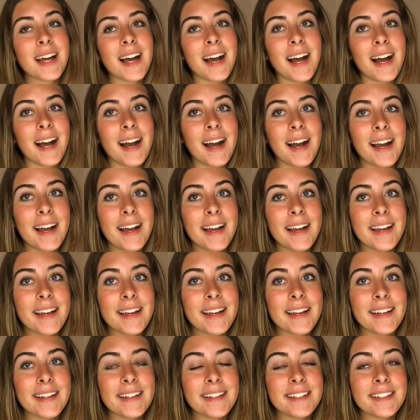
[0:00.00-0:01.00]

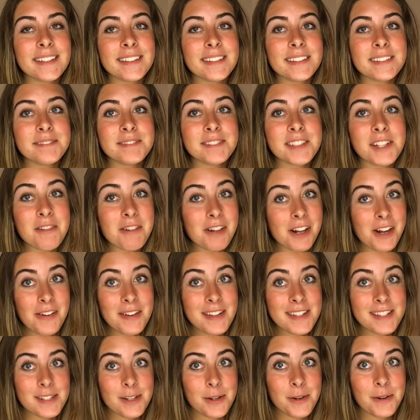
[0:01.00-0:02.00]
I don't go to
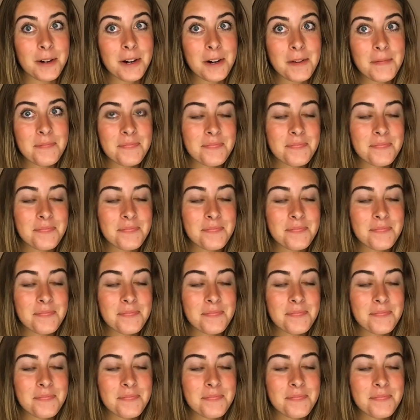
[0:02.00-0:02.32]
school.